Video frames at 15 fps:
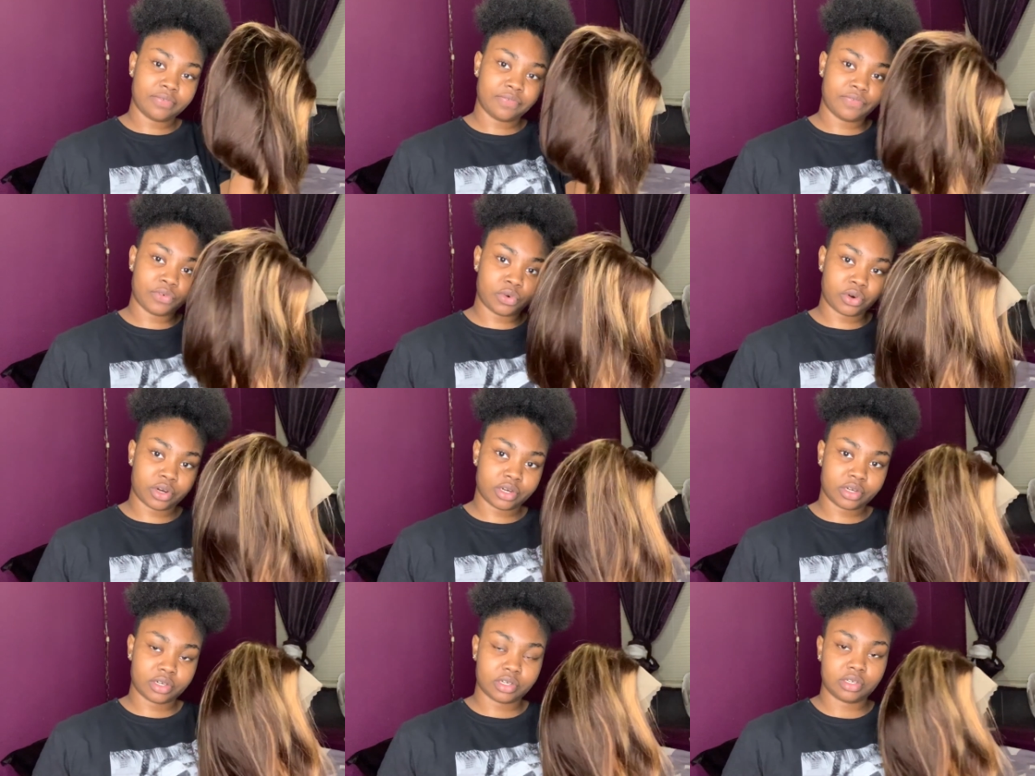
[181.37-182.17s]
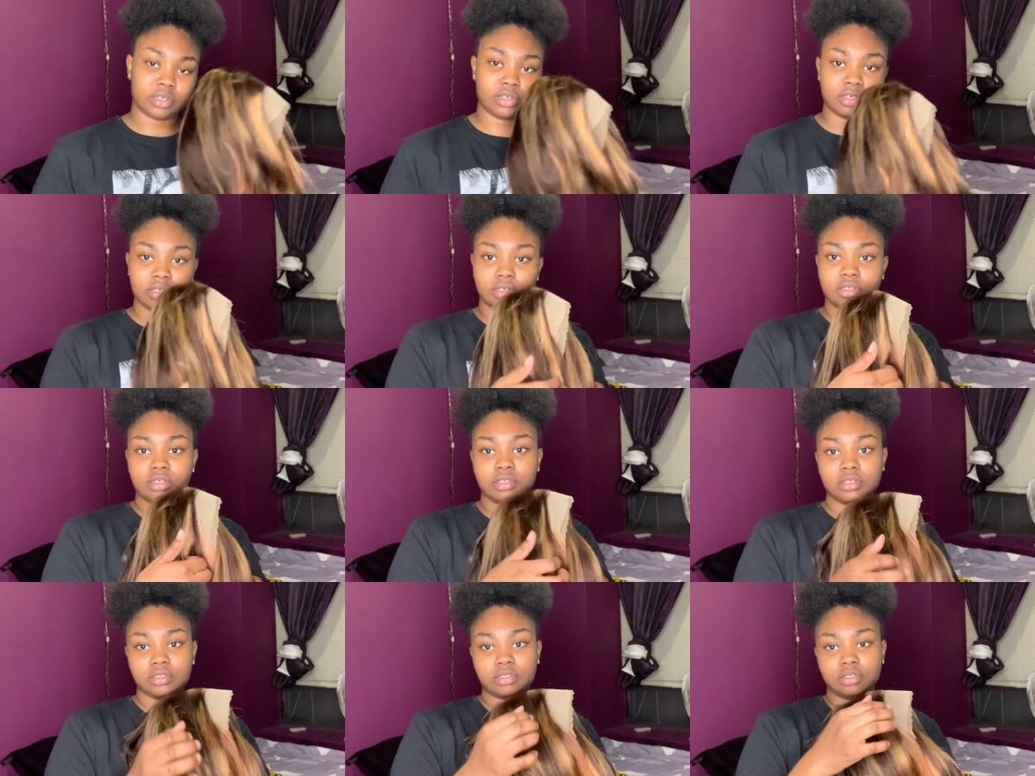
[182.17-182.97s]
4.
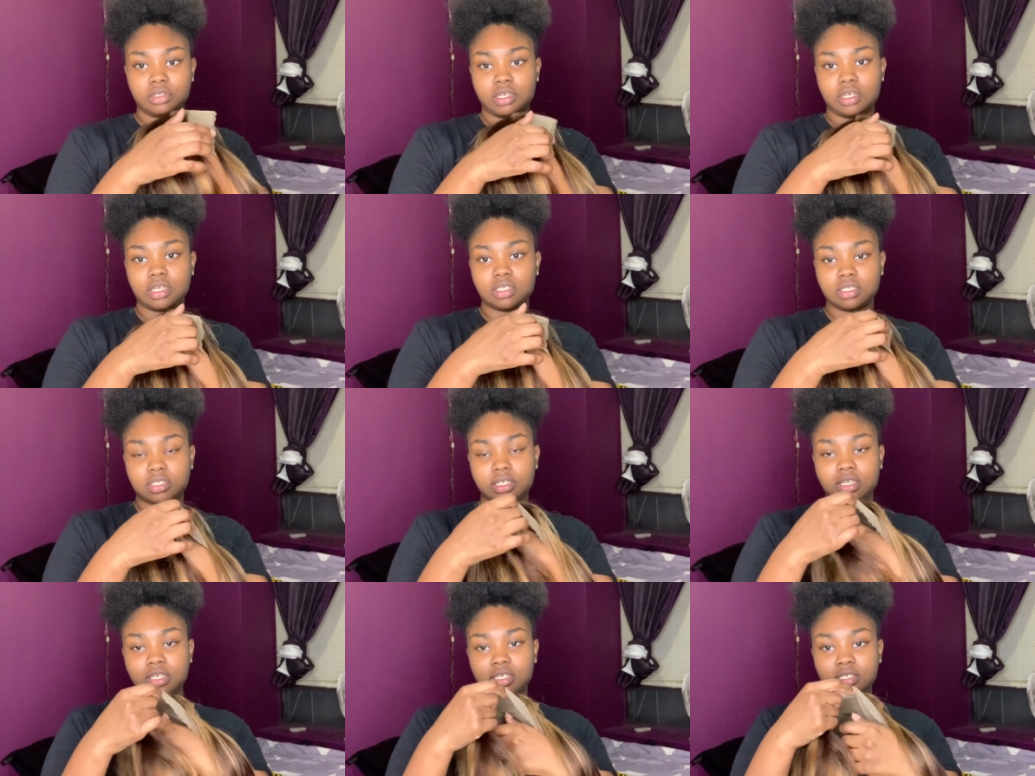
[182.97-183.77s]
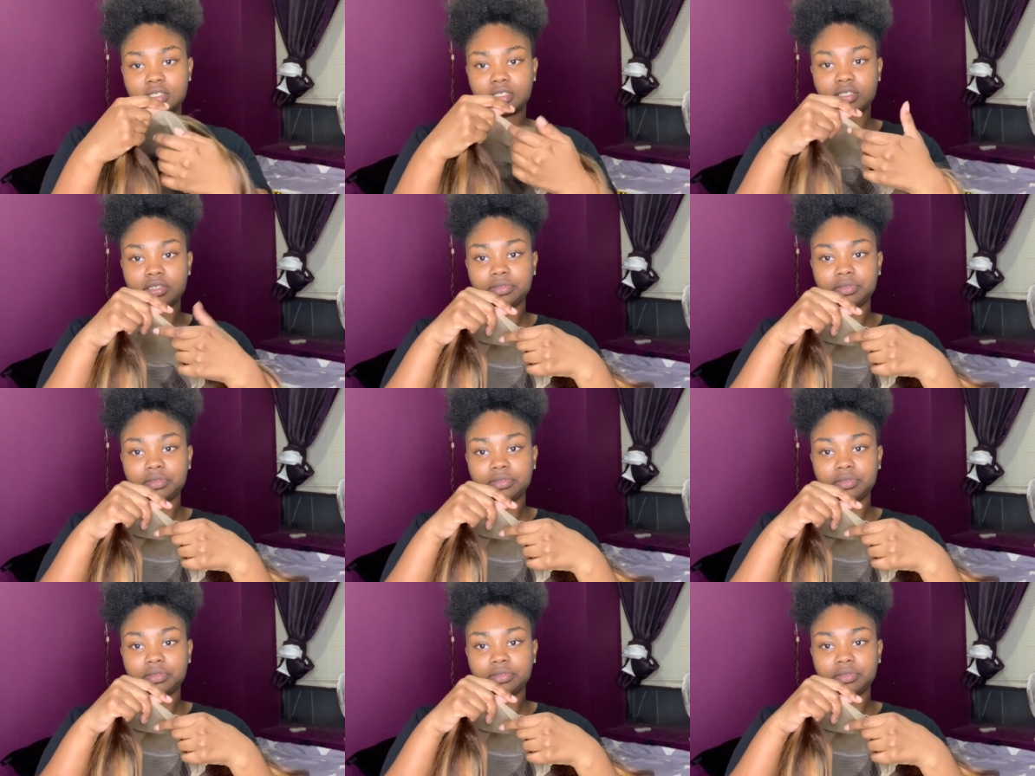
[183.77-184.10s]
So yeah, this is the lace.